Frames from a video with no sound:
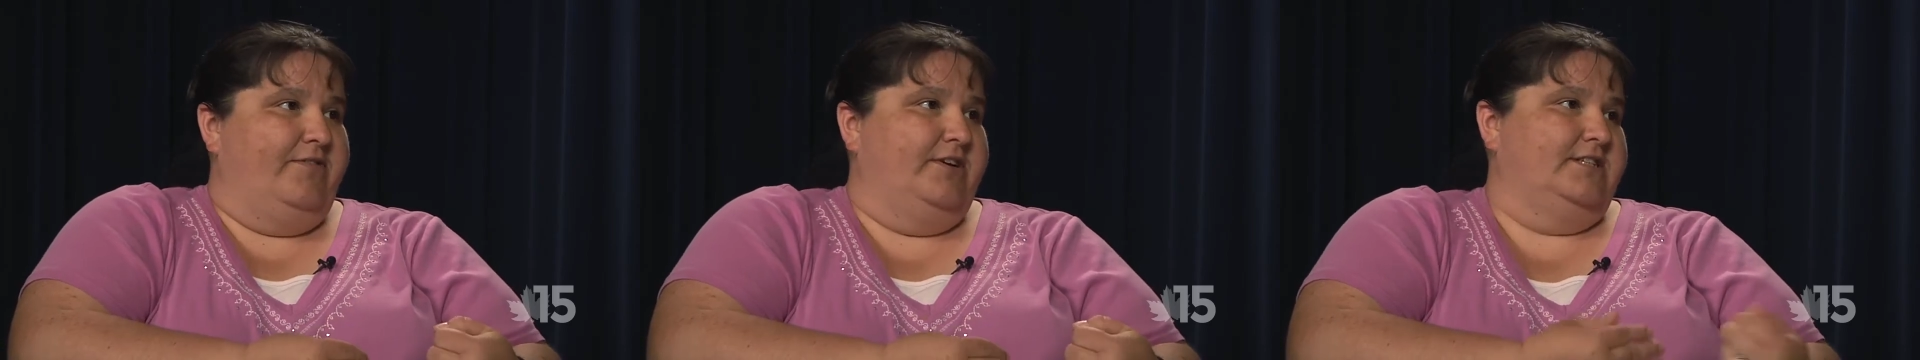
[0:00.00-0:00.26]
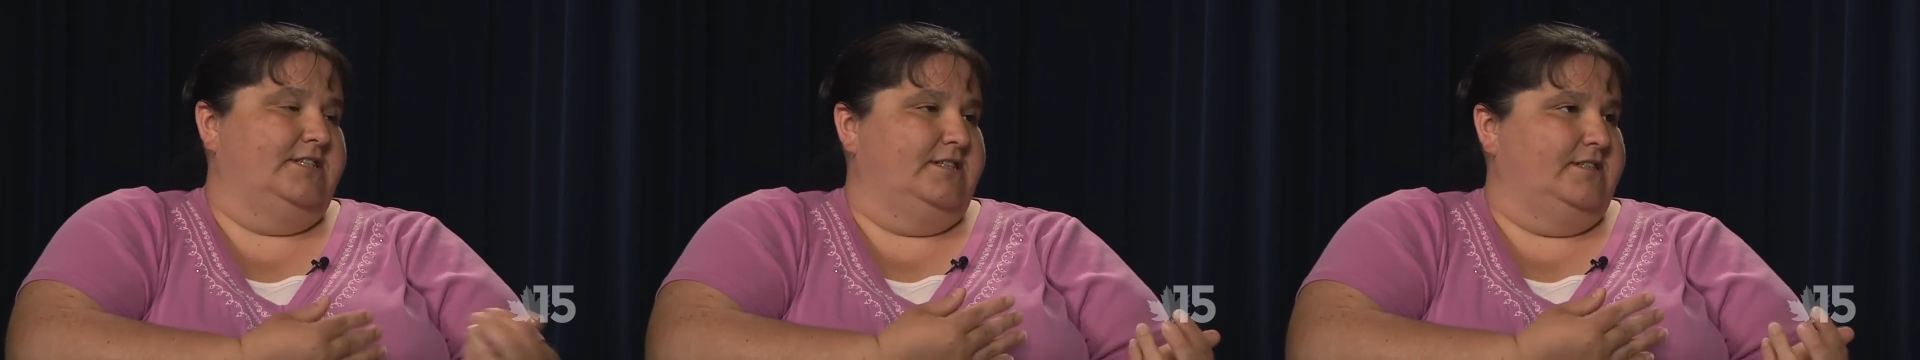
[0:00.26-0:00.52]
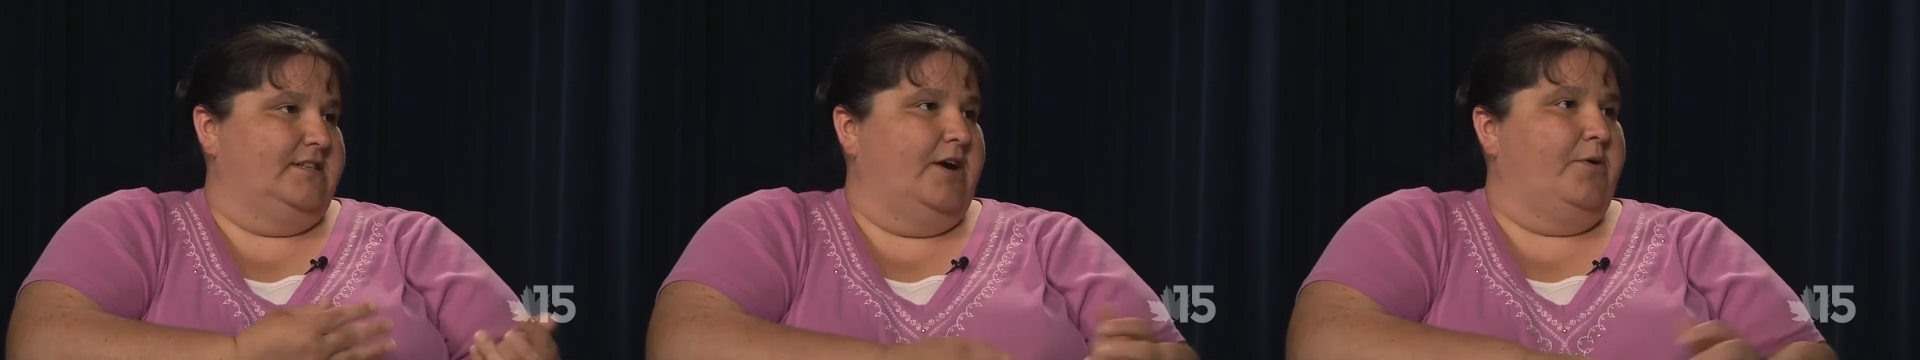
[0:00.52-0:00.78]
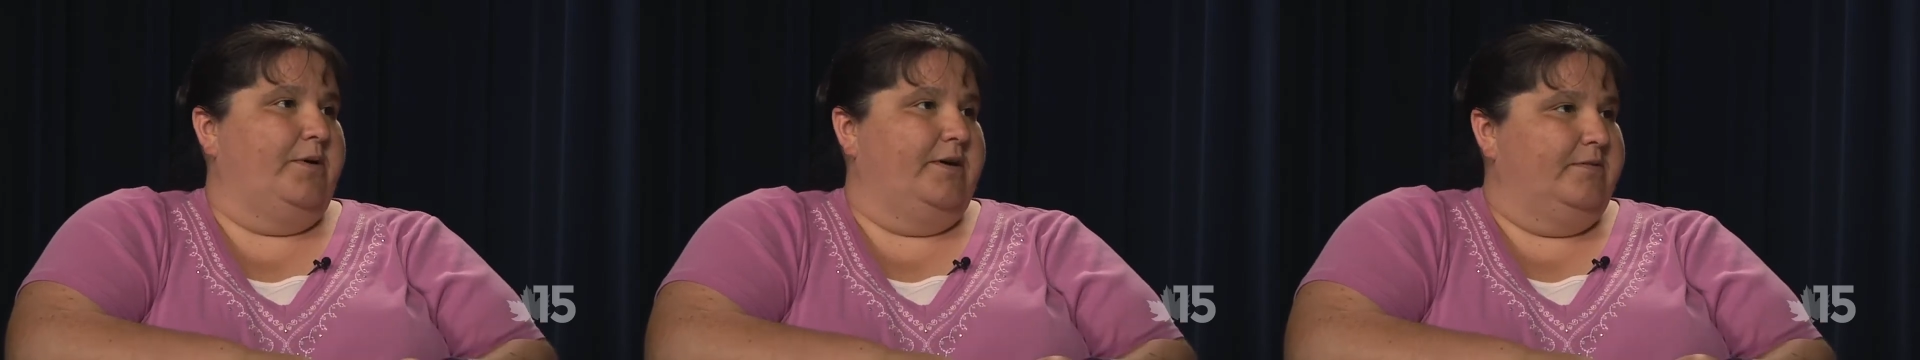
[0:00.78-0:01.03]
versus a
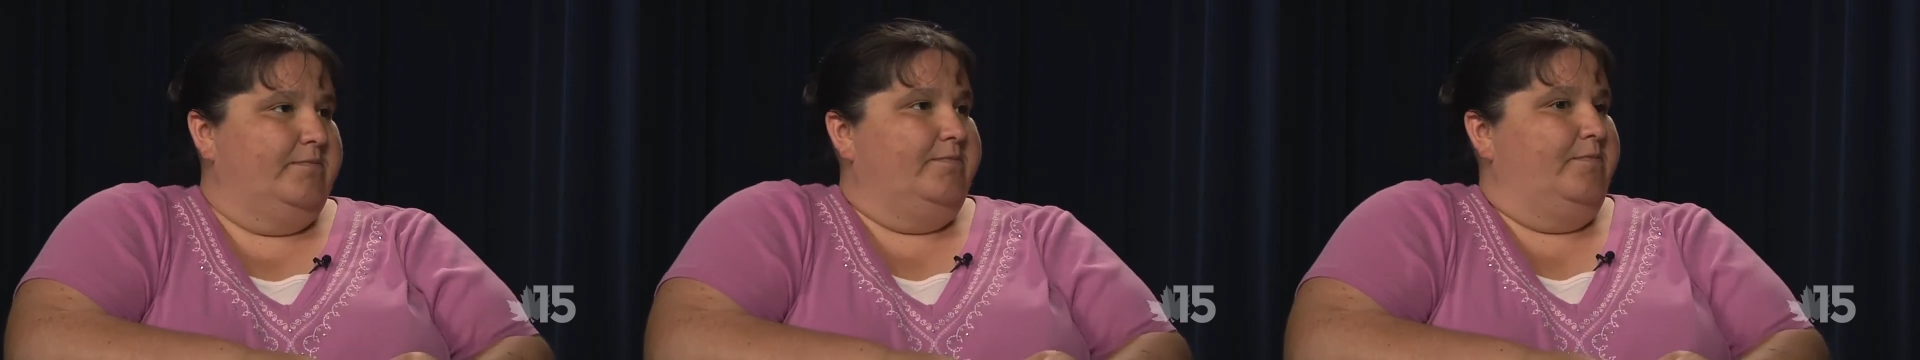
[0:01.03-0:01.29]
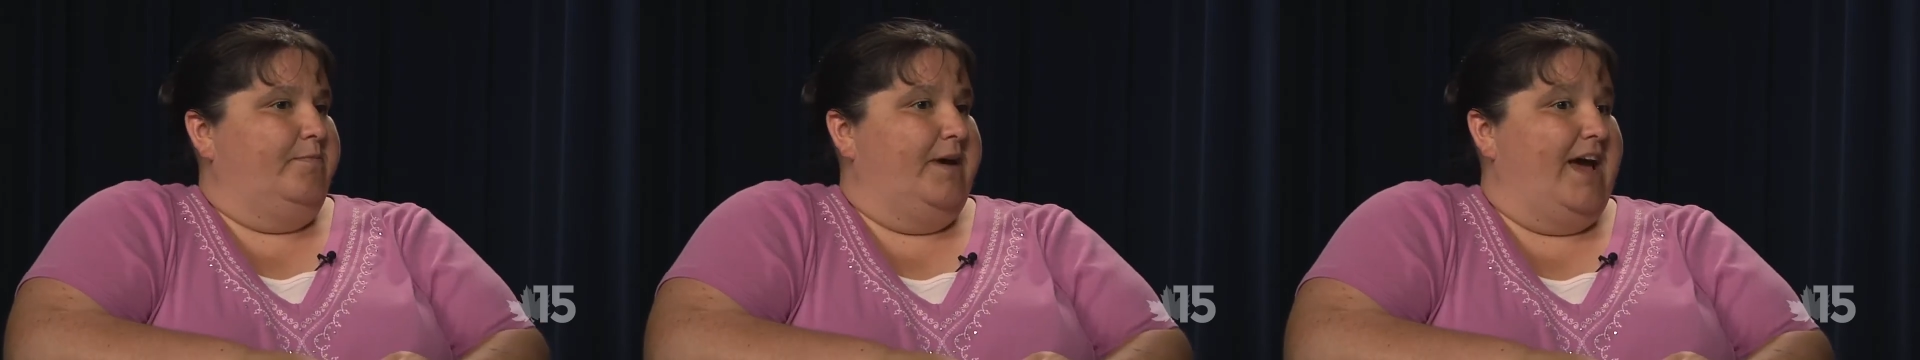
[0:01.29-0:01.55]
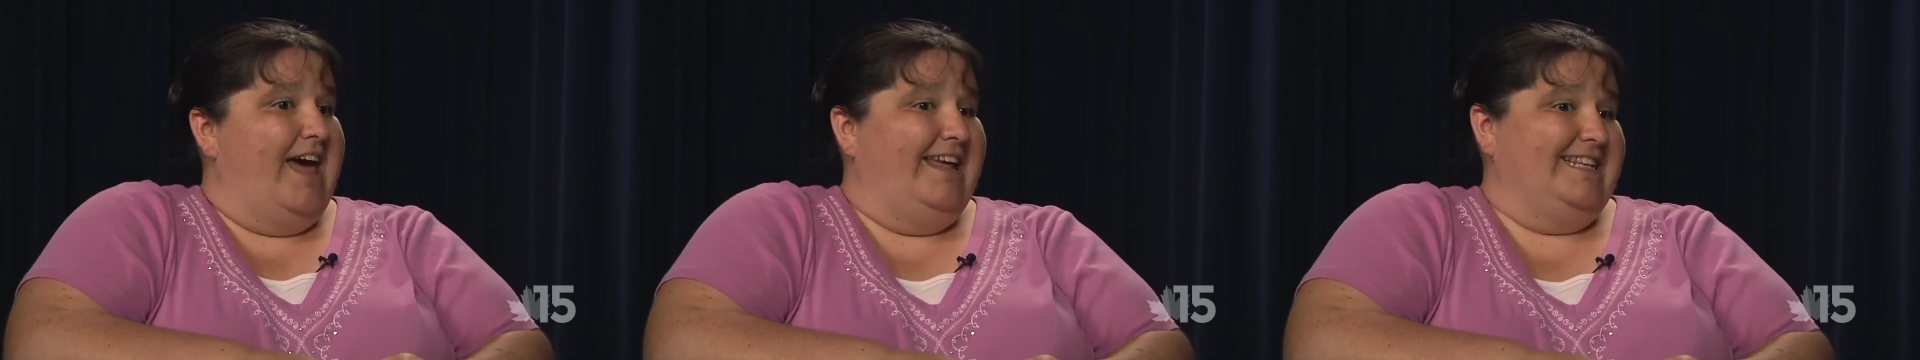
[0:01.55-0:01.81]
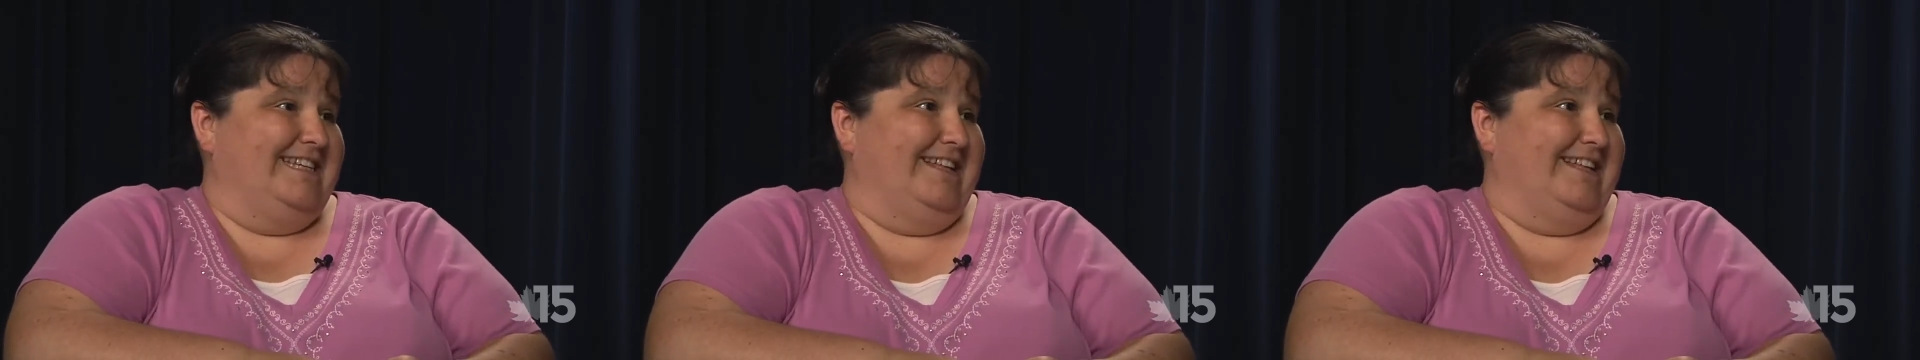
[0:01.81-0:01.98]
quilt. But I like to